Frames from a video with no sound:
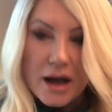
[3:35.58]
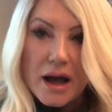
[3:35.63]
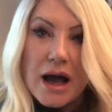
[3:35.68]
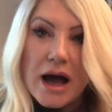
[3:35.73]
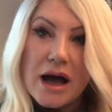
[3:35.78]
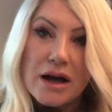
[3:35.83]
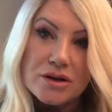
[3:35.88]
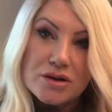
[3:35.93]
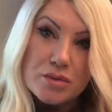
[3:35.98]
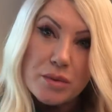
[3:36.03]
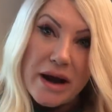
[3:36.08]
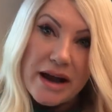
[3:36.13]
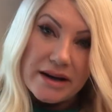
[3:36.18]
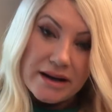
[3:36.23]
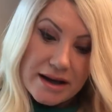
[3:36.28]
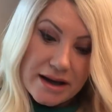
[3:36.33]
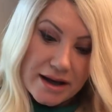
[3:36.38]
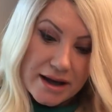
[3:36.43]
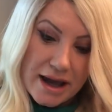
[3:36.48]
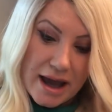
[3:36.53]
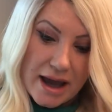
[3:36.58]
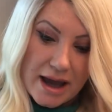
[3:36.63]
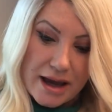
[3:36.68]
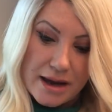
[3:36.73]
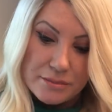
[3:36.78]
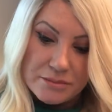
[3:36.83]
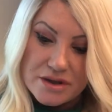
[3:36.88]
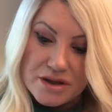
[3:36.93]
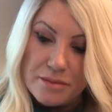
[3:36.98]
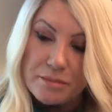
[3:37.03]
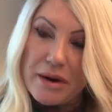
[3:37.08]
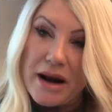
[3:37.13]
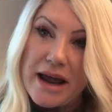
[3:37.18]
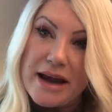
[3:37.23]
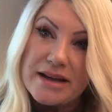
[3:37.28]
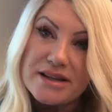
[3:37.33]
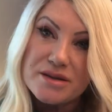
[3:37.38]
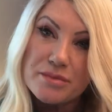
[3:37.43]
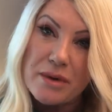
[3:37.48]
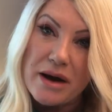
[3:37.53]
And when he came to the
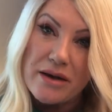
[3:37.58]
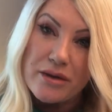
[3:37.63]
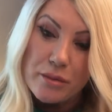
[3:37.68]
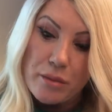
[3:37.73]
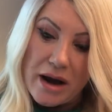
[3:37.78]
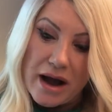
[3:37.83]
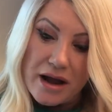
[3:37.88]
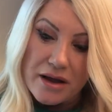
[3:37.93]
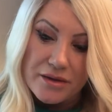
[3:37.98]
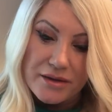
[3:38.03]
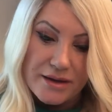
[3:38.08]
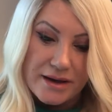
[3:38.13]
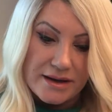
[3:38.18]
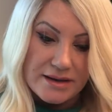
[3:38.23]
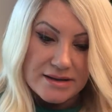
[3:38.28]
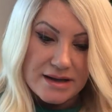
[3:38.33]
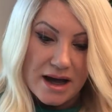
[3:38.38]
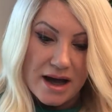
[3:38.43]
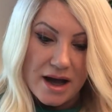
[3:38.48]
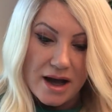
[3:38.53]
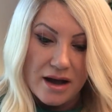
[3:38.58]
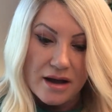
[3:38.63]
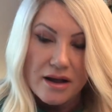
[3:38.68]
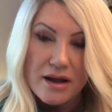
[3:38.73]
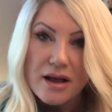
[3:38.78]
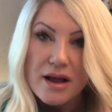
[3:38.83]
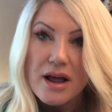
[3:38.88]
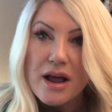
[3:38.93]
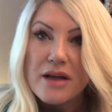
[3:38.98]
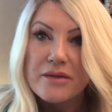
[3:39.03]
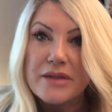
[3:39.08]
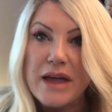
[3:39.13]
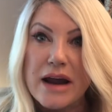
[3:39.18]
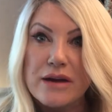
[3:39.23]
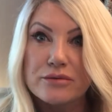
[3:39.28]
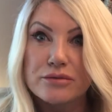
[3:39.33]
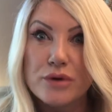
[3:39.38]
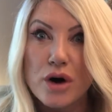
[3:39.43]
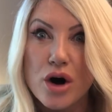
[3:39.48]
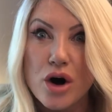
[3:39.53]
place where the wild things are, they
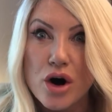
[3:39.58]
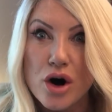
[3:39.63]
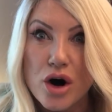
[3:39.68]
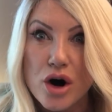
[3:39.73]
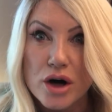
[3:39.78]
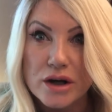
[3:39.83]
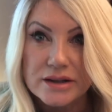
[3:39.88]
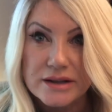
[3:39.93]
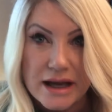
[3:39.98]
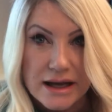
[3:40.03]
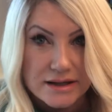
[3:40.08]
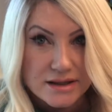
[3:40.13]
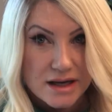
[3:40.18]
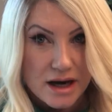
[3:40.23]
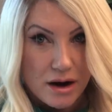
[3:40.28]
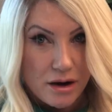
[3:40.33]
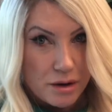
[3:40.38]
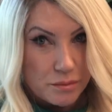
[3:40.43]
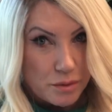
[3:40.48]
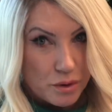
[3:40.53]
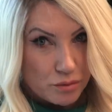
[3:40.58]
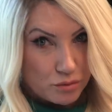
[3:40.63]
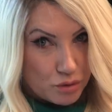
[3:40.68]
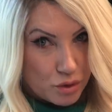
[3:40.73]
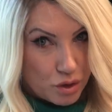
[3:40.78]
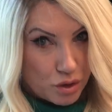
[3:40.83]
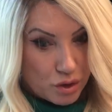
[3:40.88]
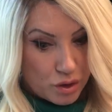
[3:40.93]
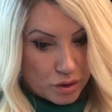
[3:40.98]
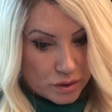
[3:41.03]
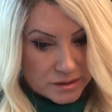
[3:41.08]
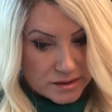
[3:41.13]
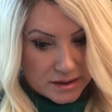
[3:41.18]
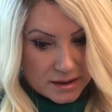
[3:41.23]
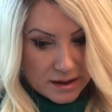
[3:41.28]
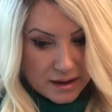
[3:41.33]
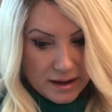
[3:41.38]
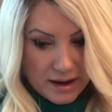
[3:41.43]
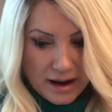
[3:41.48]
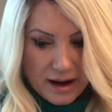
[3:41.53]
roared their terrible roars,
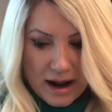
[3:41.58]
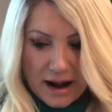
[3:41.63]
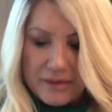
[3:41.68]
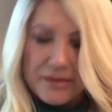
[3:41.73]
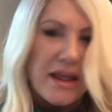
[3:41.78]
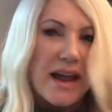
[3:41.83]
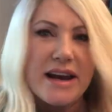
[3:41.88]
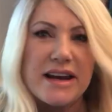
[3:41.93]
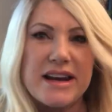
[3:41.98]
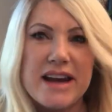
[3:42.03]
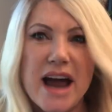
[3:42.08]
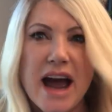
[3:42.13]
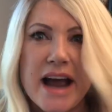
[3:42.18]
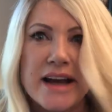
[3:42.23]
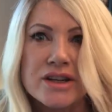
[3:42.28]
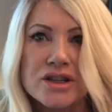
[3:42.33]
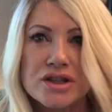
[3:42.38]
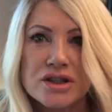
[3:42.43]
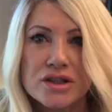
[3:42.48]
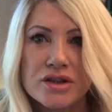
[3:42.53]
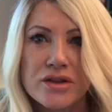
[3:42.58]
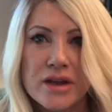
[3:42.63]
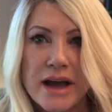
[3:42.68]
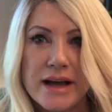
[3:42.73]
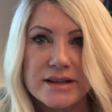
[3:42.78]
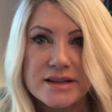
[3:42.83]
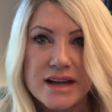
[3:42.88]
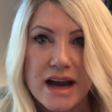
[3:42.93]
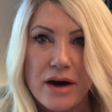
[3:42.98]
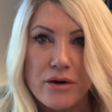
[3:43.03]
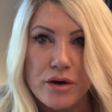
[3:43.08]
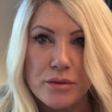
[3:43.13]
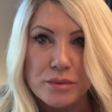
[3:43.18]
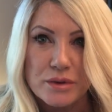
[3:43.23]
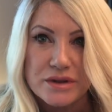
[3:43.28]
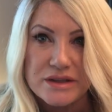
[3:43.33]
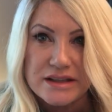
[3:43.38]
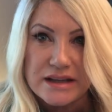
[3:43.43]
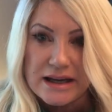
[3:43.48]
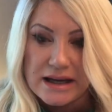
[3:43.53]
and they gnashed their
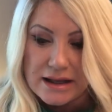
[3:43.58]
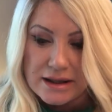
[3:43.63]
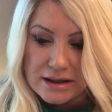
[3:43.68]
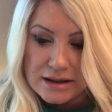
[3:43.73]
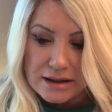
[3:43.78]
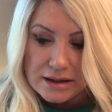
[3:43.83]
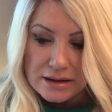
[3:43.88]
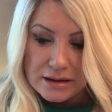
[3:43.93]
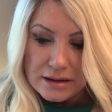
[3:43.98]
terrible teeth,